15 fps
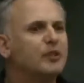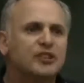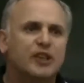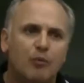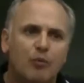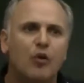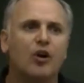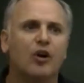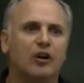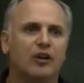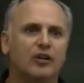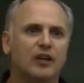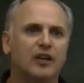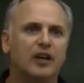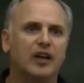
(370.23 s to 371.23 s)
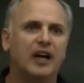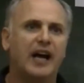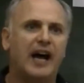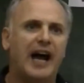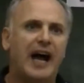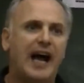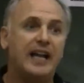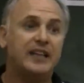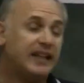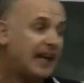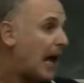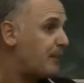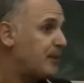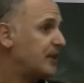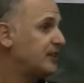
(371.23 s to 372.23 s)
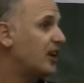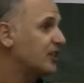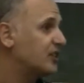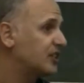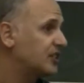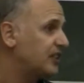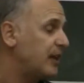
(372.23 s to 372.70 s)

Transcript: but some were. And it happened in 1968.